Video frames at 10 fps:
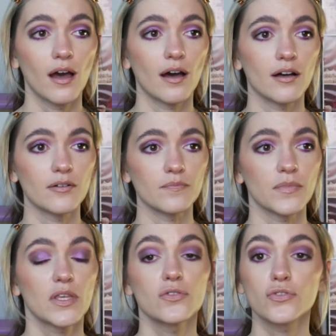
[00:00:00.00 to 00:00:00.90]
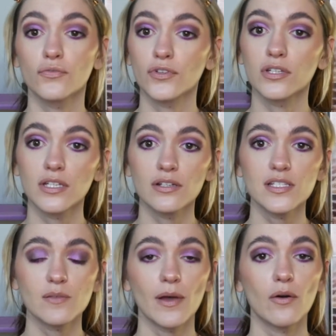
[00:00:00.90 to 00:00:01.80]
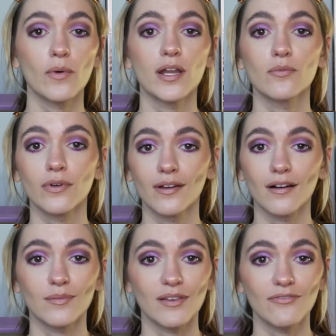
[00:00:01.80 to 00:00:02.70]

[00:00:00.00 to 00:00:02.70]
So if you're curious about what I'm wearing on my